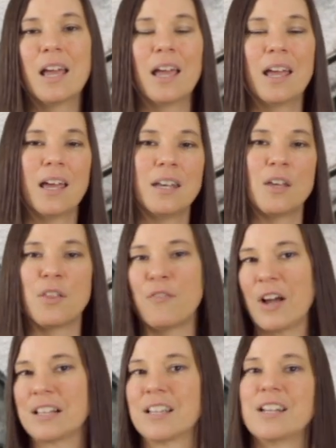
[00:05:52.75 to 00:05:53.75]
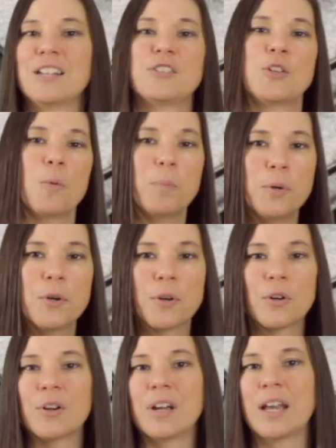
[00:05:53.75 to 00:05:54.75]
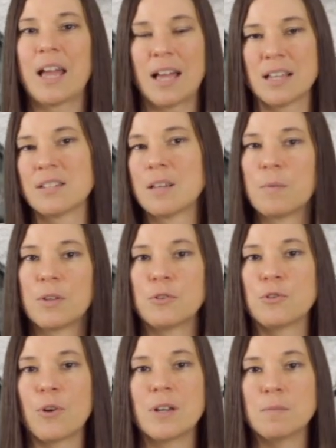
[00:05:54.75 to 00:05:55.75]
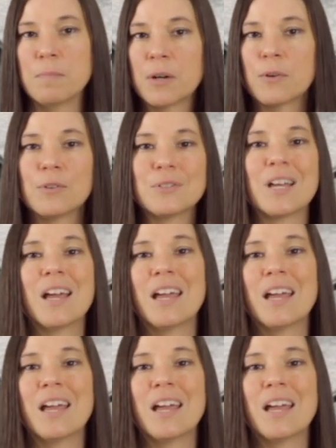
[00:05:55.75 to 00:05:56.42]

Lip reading: and the fact that it is so pure and has some of those trace minerals,